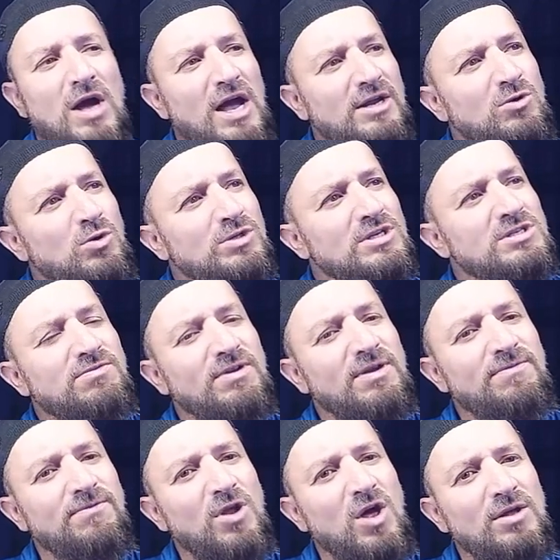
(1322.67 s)
I know this
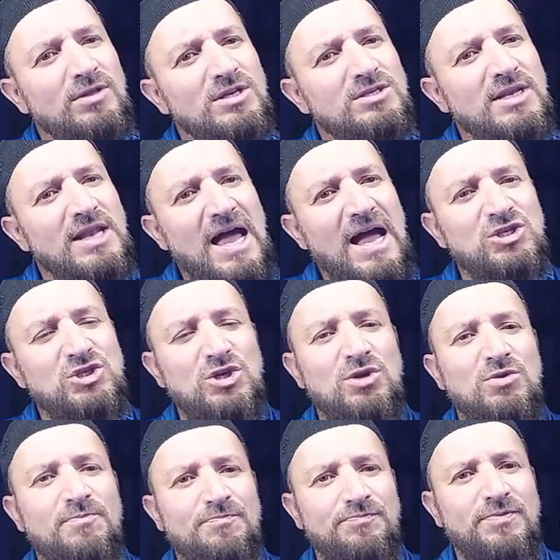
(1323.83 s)
flip-flop, this latch,
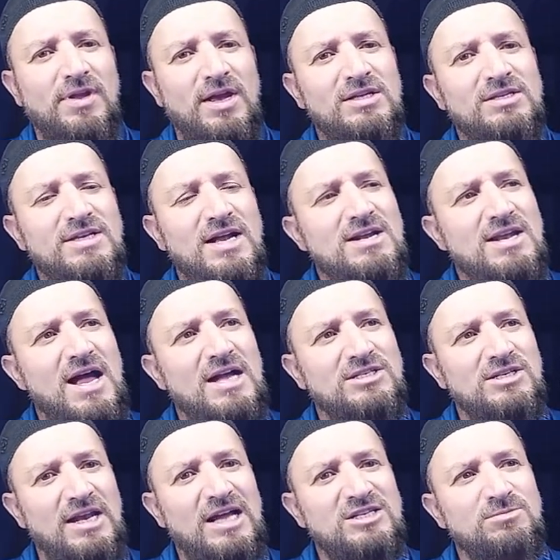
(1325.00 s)
inside
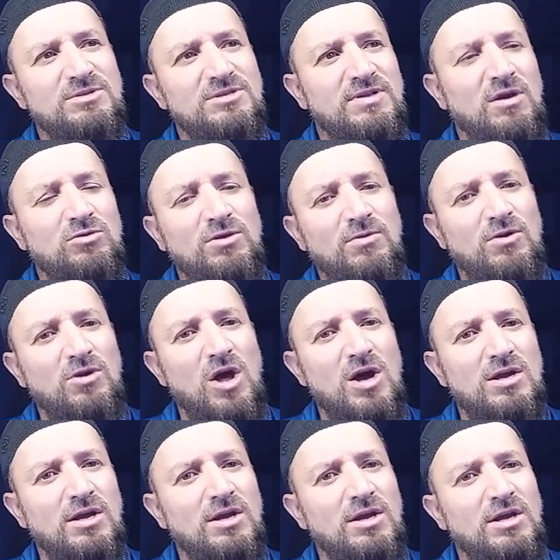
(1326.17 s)
latch means without the
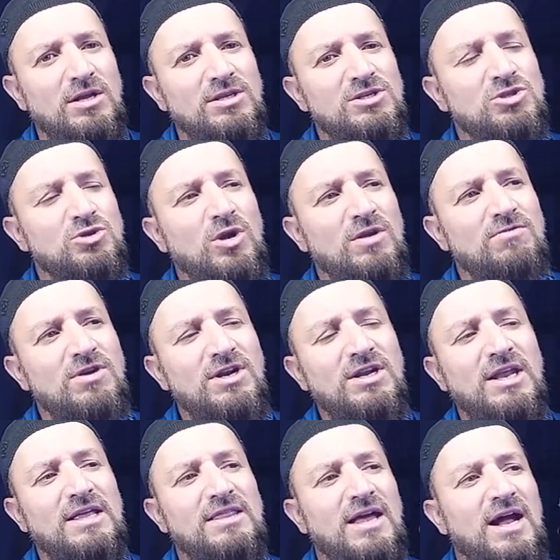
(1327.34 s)
clock. This is gonna work
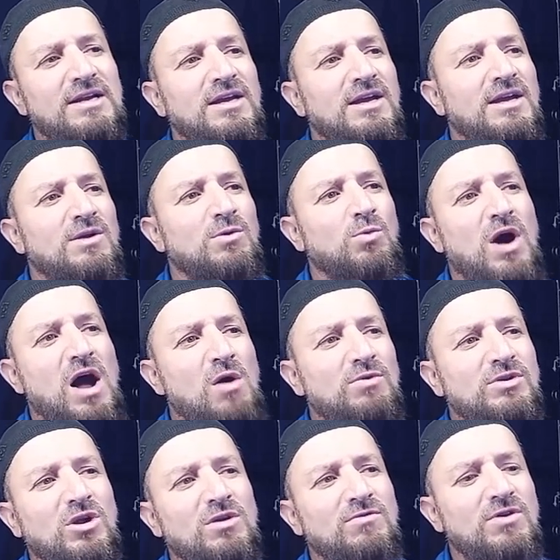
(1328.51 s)
like that. How
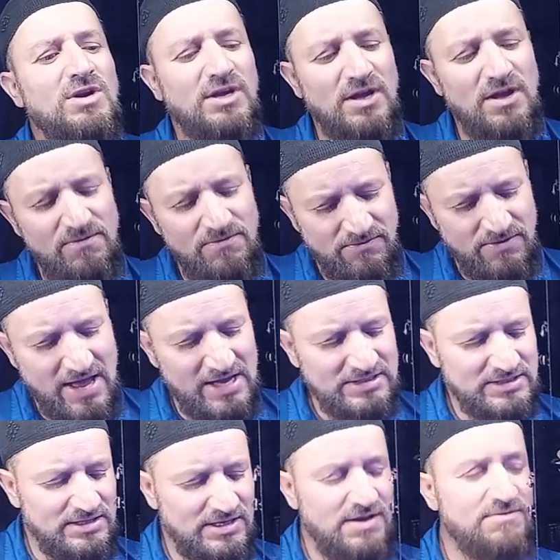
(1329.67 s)
it gonna work? If
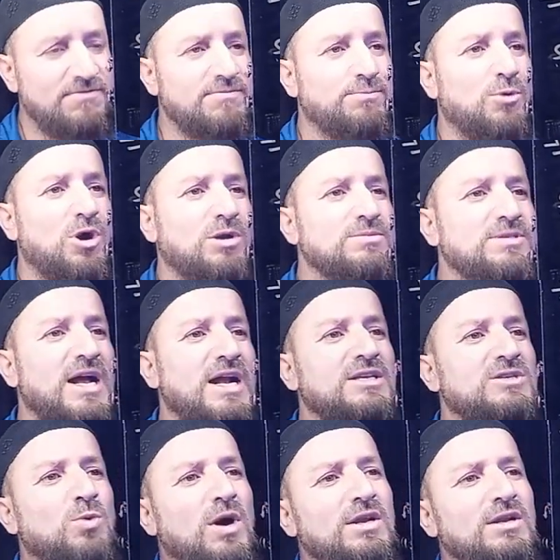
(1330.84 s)
bottom side
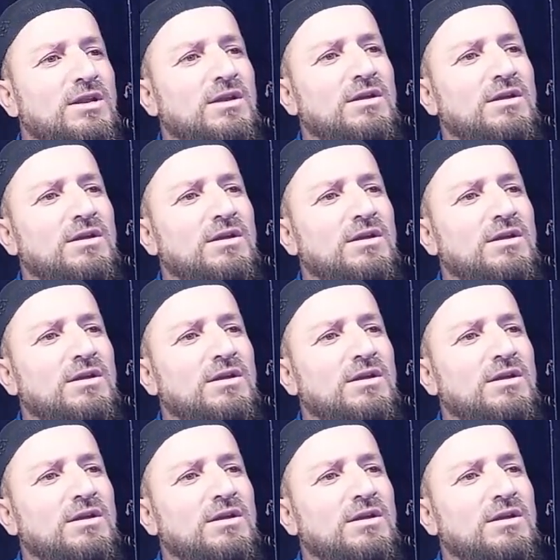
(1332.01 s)
is 1,